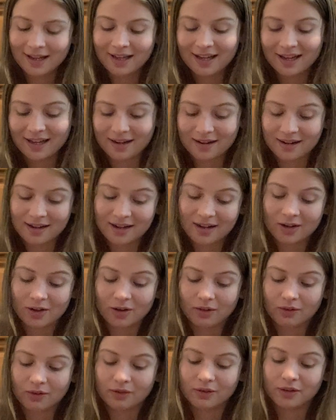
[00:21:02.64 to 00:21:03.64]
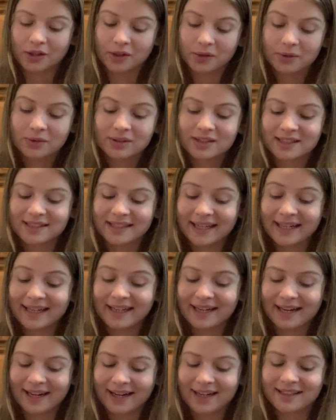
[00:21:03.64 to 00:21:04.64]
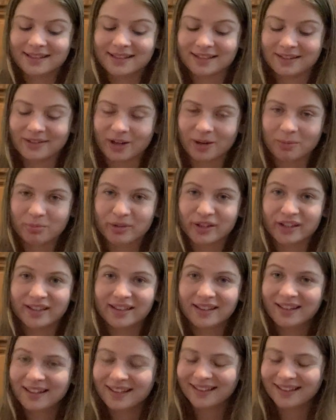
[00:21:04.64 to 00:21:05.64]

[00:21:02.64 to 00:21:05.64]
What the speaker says: and how no state hates adoption.